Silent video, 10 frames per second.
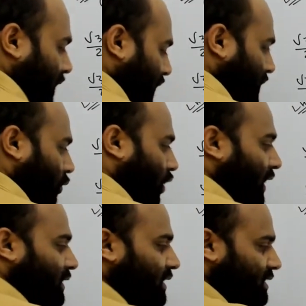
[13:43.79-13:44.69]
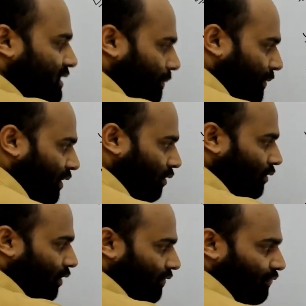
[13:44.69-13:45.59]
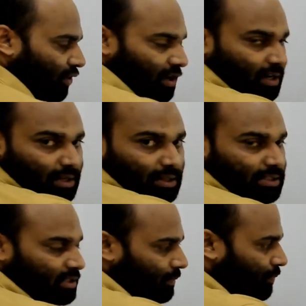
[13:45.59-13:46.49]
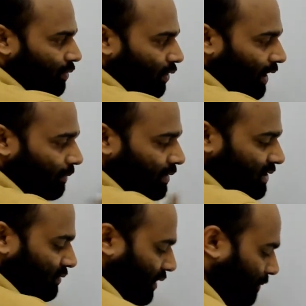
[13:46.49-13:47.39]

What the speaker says: Only this step we don't forget it. This step, okay, this one.